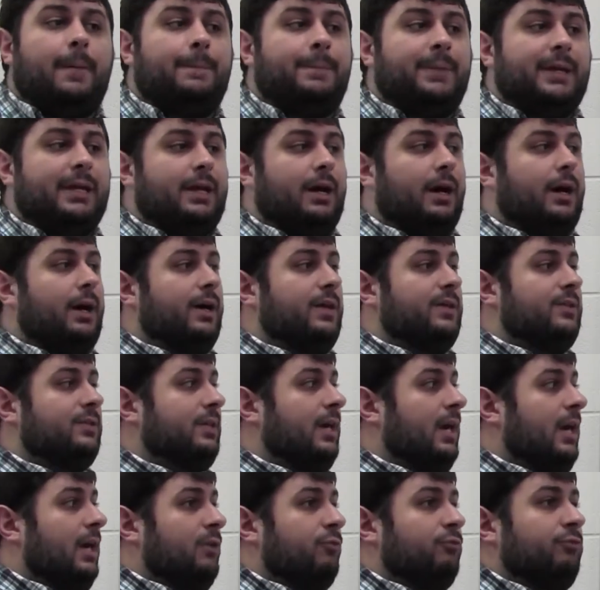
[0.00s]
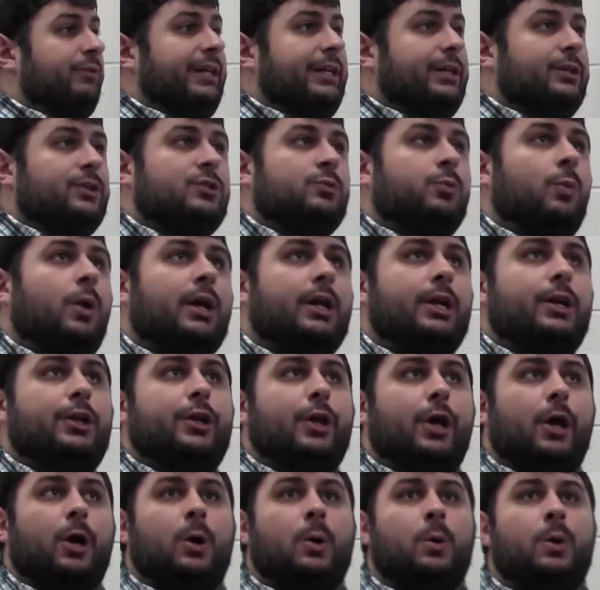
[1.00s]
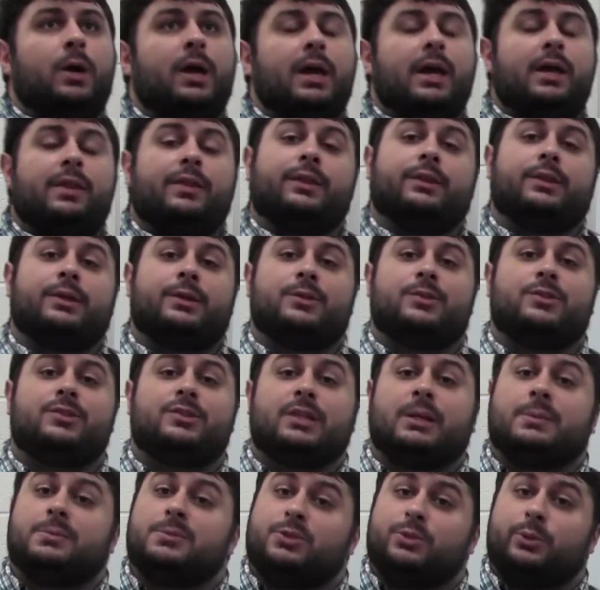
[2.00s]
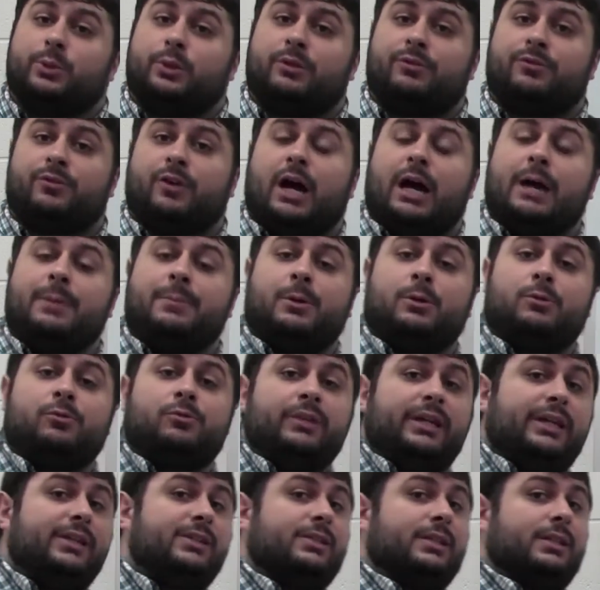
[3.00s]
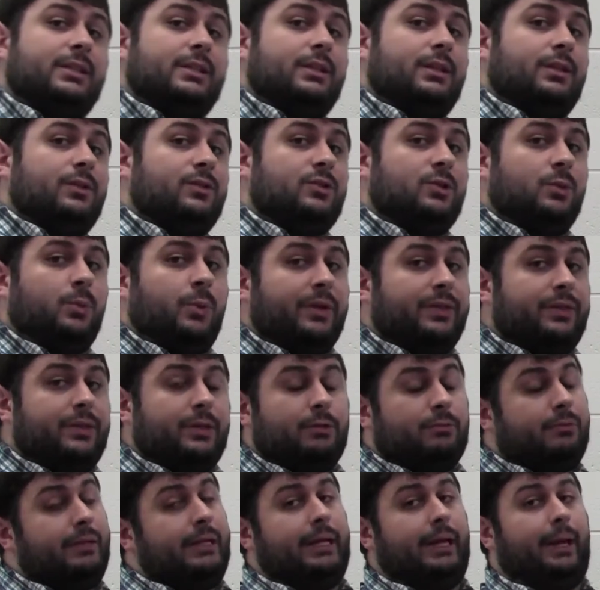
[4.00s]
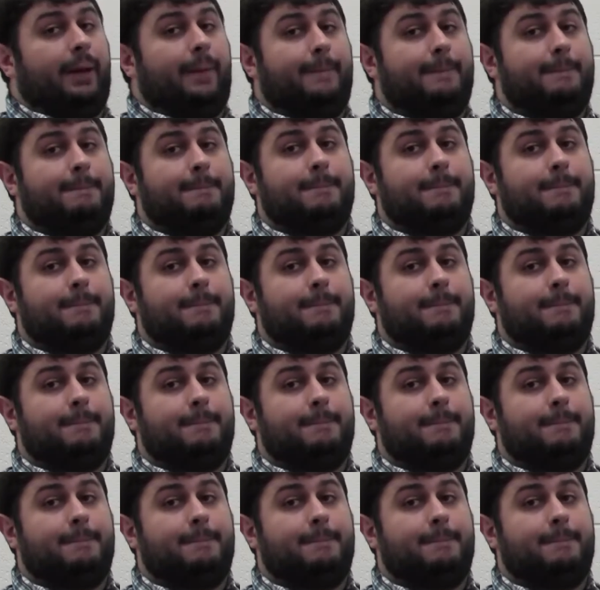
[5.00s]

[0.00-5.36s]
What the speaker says: because readers want to know that there's some sort of rhyme or reason to what they're reading,